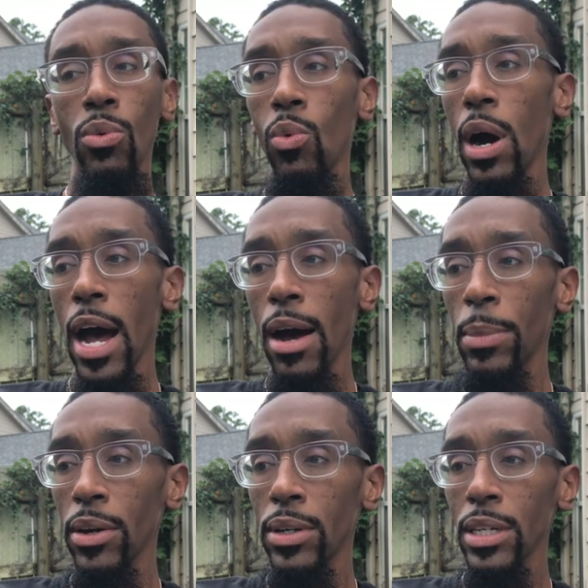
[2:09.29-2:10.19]
Well, how am
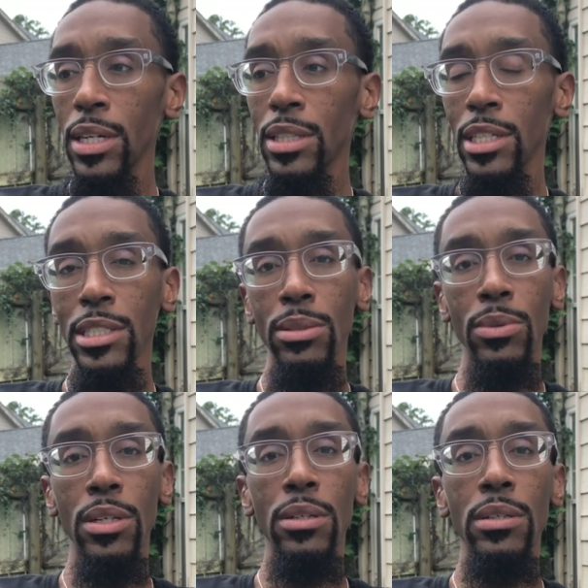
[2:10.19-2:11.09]
I gonna get this?
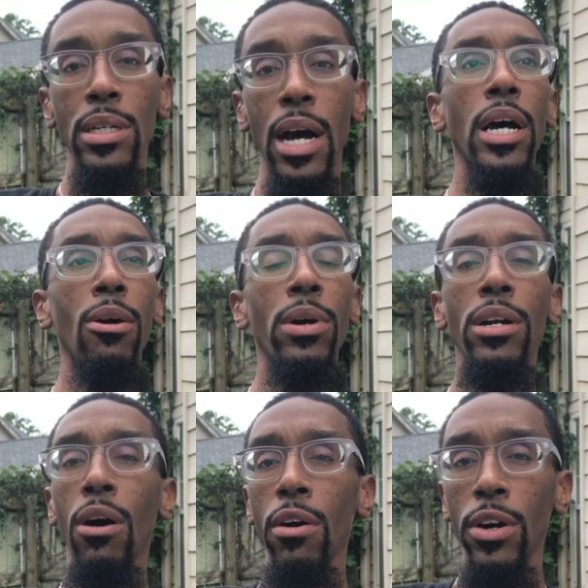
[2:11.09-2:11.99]
Well, I read
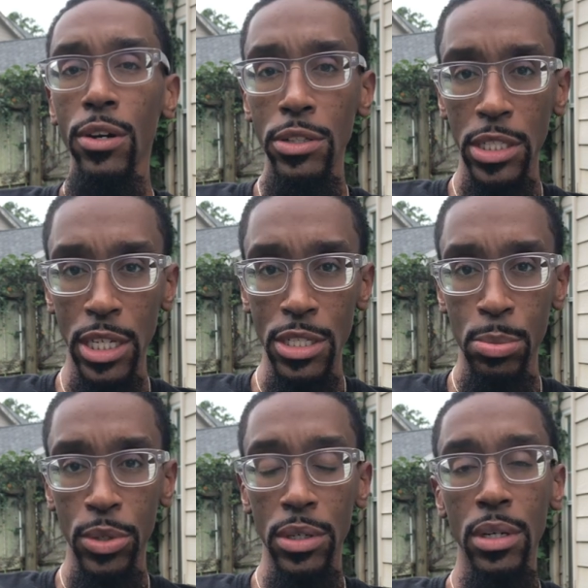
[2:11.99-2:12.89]
Ari Herstand's
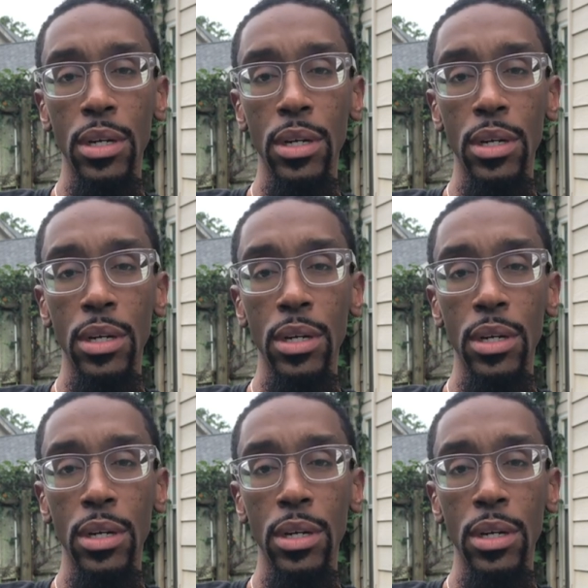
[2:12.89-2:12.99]
book.